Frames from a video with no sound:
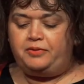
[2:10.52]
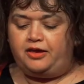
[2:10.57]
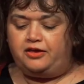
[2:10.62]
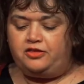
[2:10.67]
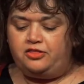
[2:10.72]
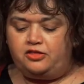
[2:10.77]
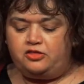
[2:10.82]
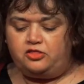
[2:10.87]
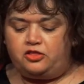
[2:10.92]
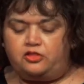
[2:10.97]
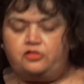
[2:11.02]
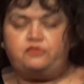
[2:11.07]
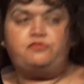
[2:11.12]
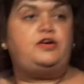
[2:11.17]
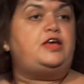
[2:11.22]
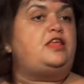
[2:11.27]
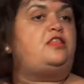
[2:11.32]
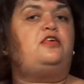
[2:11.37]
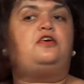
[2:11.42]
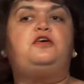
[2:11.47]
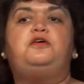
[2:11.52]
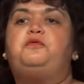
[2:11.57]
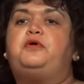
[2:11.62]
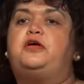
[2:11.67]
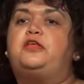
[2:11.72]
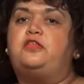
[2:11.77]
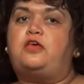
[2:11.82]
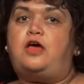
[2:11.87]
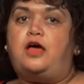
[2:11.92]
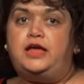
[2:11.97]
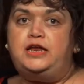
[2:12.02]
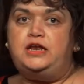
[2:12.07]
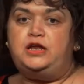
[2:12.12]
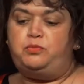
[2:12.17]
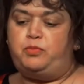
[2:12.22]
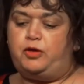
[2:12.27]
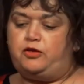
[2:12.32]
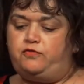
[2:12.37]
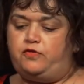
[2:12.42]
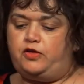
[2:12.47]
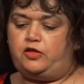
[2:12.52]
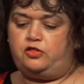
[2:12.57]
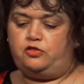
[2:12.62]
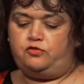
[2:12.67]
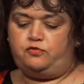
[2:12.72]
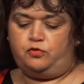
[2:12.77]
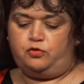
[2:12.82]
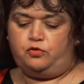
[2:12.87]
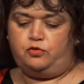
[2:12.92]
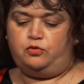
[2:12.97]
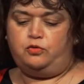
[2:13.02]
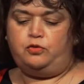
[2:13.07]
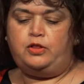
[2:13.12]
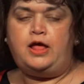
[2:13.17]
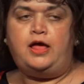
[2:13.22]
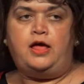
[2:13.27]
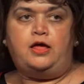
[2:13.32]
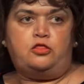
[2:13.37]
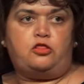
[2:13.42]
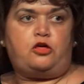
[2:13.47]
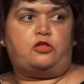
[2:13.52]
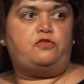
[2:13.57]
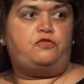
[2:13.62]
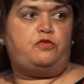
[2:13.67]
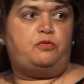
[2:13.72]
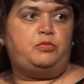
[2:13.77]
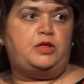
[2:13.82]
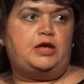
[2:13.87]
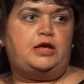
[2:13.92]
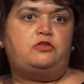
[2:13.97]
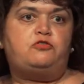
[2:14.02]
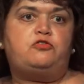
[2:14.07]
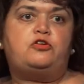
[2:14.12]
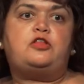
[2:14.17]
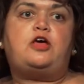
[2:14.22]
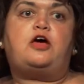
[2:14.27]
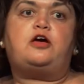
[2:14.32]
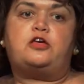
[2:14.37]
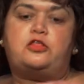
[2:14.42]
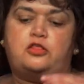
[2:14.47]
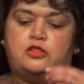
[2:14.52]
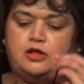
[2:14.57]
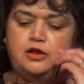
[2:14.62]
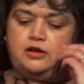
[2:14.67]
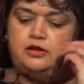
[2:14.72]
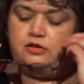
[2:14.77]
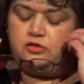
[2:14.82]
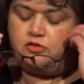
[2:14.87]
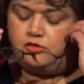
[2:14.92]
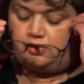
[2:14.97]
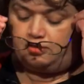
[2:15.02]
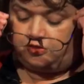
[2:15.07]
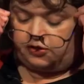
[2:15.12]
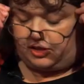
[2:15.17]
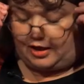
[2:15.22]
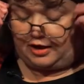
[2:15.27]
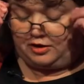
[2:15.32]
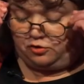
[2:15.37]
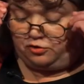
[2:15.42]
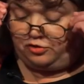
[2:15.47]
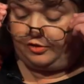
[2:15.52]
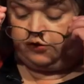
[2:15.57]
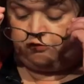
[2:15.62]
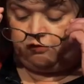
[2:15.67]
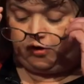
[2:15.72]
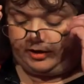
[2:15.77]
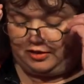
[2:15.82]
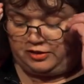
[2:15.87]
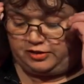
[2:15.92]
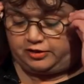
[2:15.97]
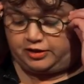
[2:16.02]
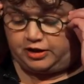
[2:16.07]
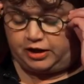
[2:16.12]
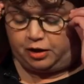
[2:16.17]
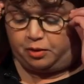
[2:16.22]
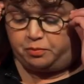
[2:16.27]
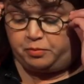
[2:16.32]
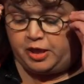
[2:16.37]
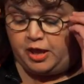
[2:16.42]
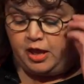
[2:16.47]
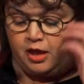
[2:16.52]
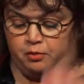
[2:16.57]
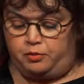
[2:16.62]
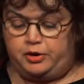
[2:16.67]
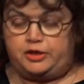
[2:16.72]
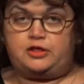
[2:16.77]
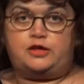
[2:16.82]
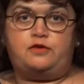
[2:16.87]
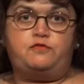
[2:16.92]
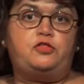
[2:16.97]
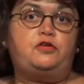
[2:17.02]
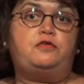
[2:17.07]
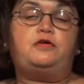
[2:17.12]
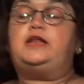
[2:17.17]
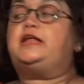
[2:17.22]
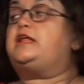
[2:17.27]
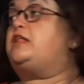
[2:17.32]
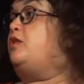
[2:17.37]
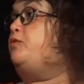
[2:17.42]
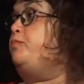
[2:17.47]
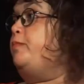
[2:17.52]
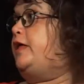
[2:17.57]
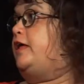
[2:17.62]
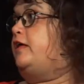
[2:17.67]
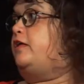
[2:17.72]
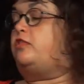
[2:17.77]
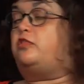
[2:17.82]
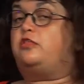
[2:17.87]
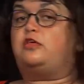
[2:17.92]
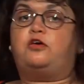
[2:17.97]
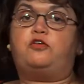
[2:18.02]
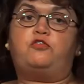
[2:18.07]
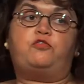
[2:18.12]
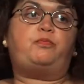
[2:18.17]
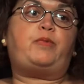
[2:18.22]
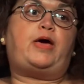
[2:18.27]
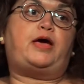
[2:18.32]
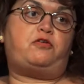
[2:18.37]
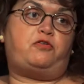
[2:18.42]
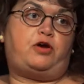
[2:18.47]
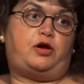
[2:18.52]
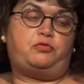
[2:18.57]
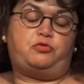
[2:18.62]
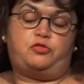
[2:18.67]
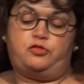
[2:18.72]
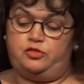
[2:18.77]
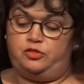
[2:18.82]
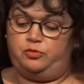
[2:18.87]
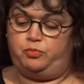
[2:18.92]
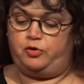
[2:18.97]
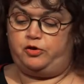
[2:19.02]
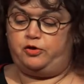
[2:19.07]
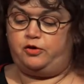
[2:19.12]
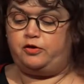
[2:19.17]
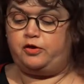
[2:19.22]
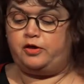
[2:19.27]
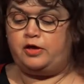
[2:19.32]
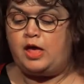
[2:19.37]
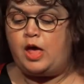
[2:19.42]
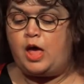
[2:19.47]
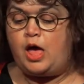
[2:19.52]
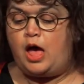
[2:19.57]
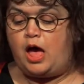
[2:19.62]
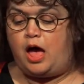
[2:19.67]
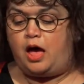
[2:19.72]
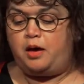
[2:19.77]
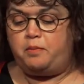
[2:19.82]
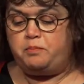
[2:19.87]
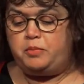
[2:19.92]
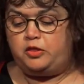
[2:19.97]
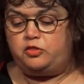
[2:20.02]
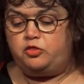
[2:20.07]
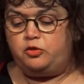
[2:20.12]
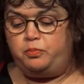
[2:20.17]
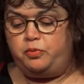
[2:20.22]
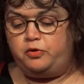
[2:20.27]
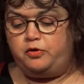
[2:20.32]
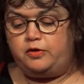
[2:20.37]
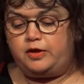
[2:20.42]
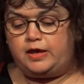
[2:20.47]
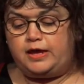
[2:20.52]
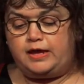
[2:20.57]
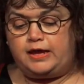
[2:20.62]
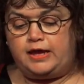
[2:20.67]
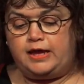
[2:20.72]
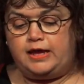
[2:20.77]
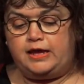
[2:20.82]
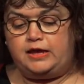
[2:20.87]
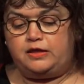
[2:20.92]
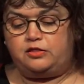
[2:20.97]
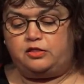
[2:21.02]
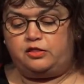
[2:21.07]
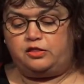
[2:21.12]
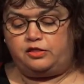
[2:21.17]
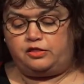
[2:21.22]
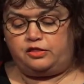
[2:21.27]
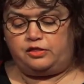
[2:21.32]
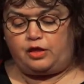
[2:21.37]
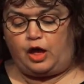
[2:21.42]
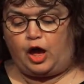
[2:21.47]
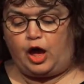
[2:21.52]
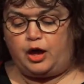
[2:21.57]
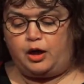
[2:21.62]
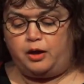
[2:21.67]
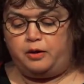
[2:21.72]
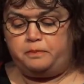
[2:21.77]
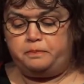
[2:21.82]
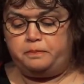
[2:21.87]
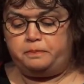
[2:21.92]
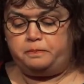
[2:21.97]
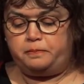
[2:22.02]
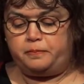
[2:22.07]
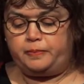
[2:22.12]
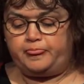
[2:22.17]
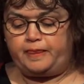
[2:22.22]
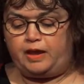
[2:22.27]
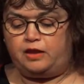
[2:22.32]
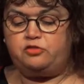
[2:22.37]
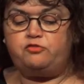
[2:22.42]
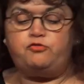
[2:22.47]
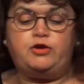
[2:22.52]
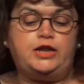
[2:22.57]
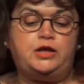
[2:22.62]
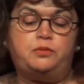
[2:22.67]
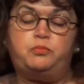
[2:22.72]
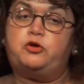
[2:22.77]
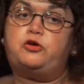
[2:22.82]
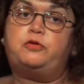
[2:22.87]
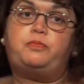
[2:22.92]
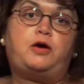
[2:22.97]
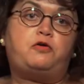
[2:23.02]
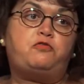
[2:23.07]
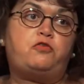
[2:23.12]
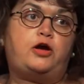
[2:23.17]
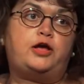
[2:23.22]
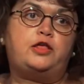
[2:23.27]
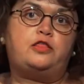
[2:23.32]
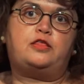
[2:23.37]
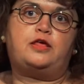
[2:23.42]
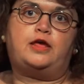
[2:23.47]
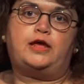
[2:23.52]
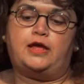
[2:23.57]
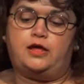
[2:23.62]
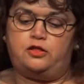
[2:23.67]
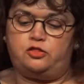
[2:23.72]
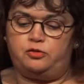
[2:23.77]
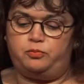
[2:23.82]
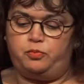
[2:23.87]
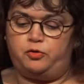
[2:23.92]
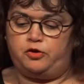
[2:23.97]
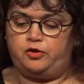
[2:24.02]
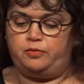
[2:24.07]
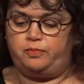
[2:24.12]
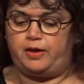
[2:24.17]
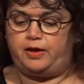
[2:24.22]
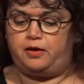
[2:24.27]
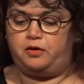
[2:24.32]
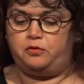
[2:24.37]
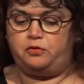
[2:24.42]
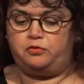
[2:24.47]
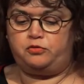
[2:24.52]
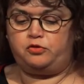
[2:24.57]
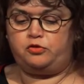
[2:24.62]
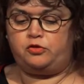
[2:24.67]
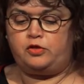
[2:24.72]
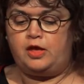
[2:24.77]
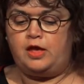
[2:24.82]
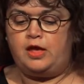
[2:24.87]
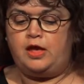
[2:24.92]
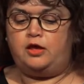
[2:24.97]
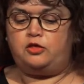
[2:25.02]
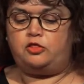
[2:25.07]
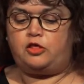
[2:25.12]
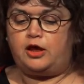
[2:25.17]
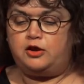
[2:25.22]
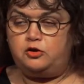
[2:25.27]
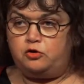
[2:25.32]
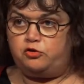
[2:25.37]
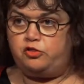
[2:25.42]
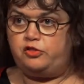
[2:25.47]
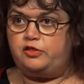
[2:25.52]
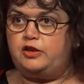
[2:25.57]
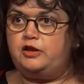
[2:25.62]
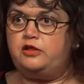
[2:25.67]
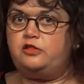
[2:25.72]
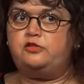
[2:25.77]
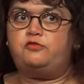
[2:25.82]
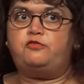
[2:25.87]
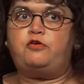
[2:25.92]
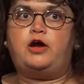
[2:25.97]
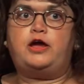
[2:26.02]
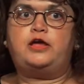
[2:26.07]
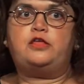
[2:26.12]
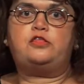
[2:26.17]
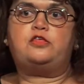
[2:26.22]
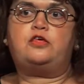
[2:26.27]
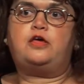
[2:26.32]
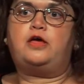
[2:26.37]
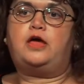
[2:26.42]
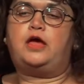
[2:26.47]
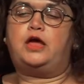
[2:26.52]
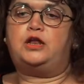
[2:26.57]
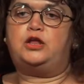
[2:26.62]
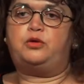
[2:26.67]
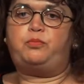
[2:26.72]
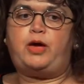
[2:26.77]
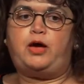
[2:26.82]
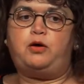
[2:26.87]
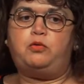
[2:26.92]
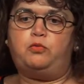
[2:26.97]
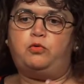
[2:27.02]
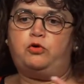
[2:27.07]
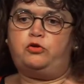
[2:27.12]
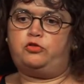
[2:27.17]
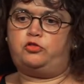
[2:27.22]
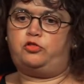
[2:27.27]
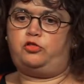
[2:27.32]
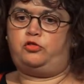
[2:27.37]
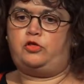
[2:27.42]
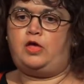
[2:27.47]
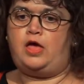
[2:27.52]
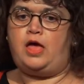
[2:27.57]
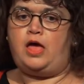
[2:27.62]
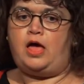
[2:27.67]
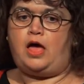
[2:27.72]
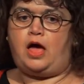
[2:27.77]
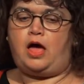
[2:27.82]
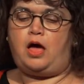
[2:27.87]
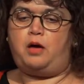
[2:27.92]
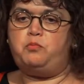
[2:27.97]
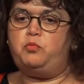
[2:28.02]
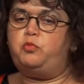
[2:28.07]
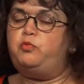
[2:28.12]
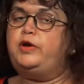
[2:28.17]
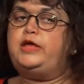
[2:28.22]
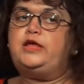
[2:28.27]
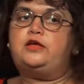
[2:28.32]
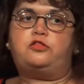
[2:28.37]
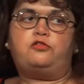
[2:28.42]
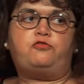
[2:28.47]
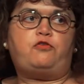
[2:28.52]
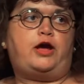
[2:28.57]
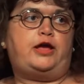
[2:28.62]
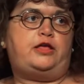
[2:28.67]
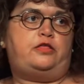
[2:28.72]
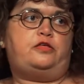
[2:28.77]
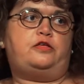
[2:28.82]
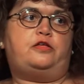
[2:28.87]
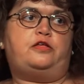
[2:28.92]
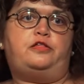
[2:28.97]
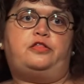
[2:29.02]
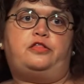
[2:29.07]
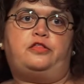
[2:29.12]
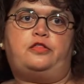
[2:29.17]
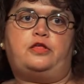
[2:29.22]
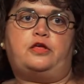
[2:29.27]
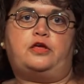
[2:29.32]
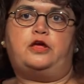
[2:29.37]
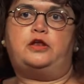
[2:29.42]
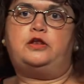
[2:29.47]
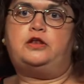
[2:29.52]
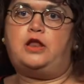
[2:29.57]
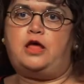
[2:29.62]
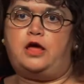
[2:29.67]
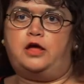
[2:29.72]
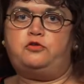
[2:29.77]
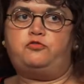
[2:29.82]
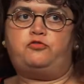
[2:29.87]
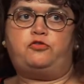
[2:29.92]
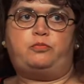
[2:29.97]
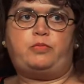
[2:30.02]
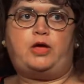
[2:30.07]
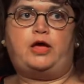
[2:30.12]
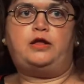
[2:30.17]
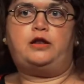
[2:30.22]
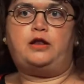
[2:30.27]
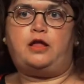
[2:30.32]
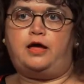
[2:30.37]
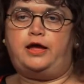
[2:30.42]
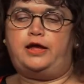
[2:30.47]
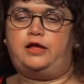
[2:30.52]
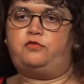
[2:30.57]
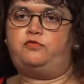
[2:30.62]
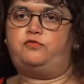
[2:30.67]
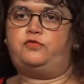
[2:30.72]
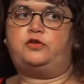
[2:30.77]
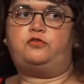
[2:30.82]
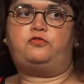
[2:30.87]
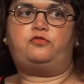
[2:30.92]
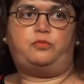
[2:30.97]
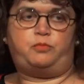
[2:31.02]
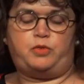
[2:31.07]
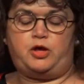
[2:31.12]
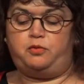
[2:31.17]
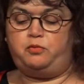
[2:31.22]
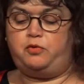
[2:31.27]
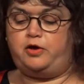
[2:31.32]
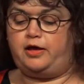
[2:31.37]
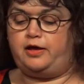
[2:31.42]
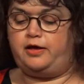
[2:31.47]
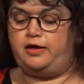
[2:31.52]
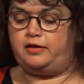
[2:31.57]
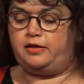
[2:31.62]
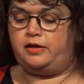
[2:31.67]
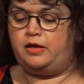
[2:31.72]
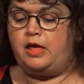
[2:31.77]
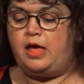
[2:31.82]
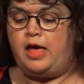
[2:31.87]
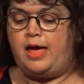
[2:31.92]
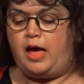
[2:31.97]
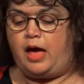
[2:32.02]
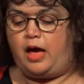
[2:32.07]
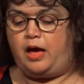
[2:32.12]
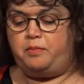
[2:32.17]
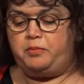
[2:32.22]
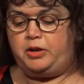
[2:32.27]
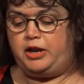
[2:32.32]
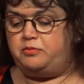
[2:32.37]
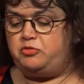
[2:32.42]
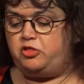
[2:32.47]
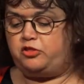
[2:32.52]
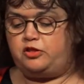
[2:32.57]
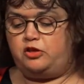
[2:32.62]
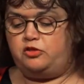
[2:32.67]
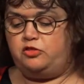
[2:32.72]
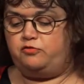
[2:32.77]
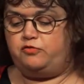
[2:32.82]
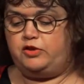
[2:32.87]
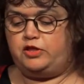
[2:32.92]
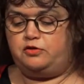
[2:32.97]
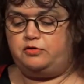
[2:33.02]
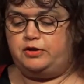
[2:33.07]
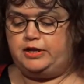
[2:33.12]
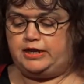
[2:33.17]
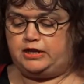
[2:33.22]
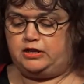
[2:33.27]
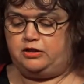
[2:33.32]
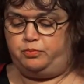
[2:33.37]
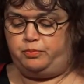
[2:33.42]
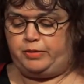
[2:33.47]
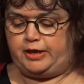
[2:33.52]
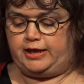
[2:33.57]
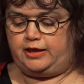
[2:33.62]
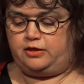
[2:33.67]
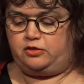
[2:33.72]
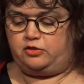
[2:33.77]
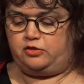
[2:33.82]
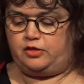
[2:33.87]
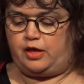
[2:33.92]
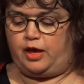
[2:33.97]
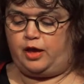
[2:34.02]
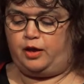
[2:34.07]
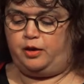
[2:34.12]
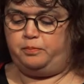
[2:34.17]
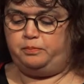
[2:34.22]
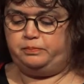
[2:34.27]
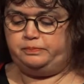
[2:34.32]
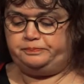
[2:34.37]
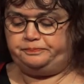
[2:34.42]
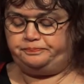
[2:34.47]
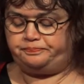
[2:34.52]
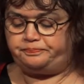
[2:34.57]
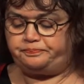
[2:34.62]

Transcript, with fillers: going to just read you a tiny bit, first of all, just from the introduction to the Jane Austen Writers Club, which gives you a little bit of background to the book. Um, the book, it's, um, it's really a book about writing. It's a book about Jane Austen as a writer and about what um, we as writers can learn from her life and from her work. Um, and I'm just going to read you a little bit. Um,